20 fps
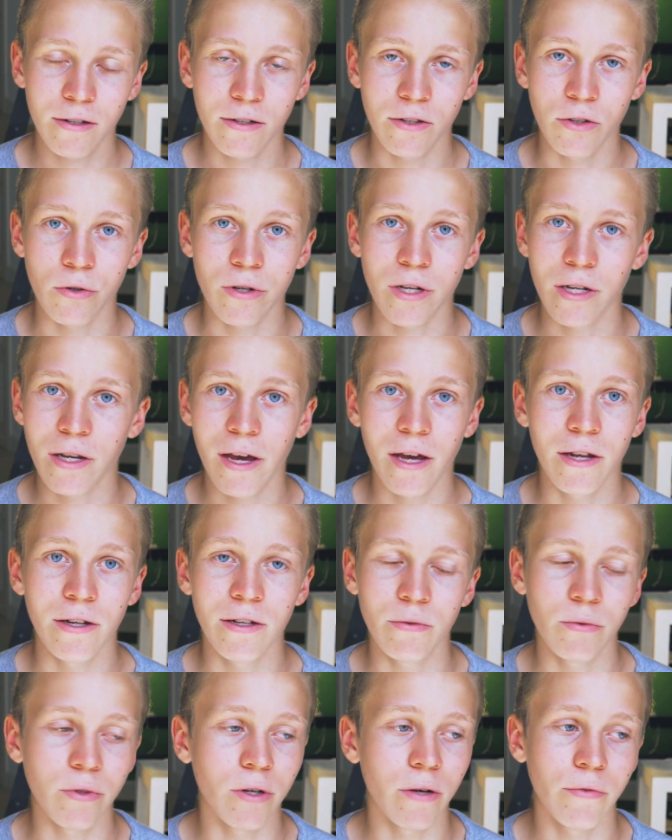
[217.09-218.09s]
You can add
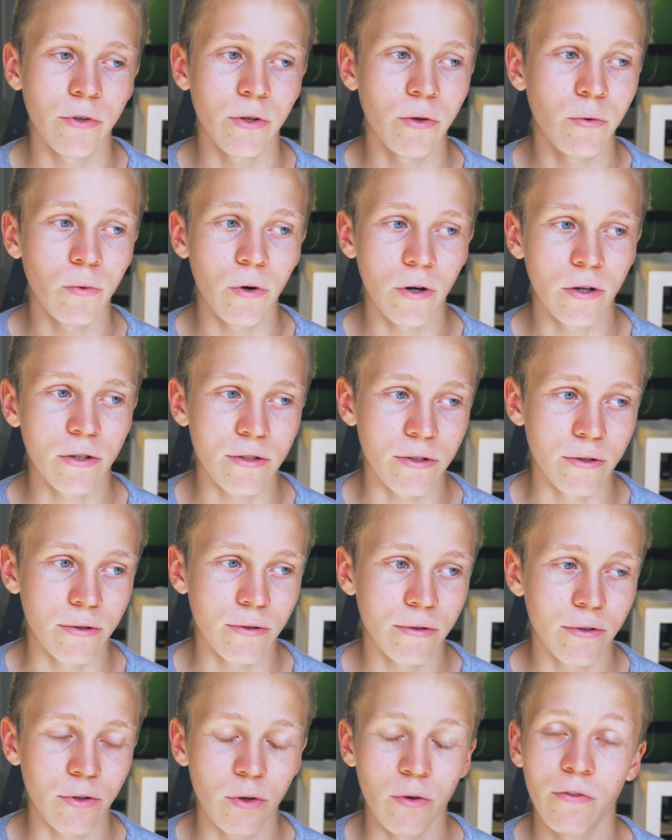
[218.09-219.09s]
in whatever you want to.
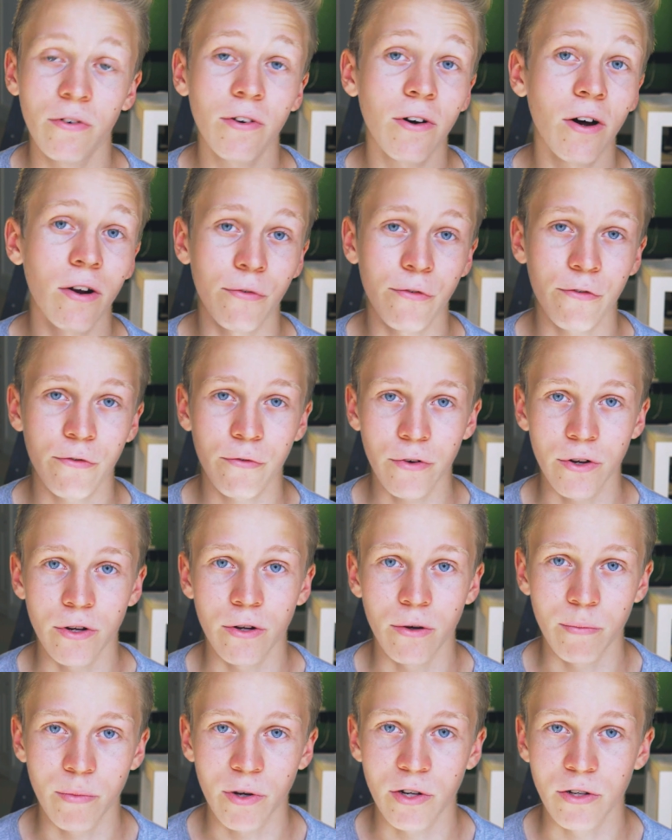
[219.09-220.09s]
You have a lot of
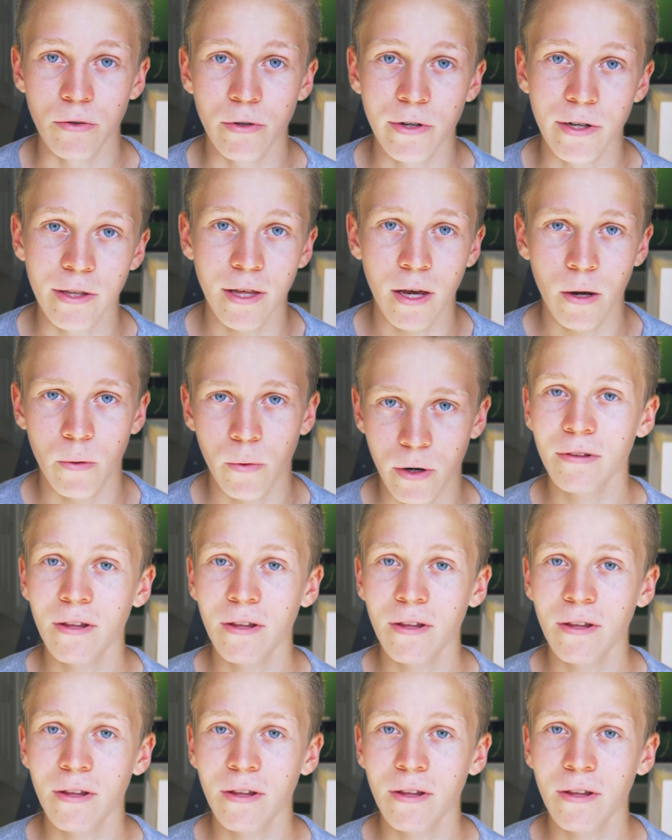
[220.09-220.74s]
freedom by doing it that way.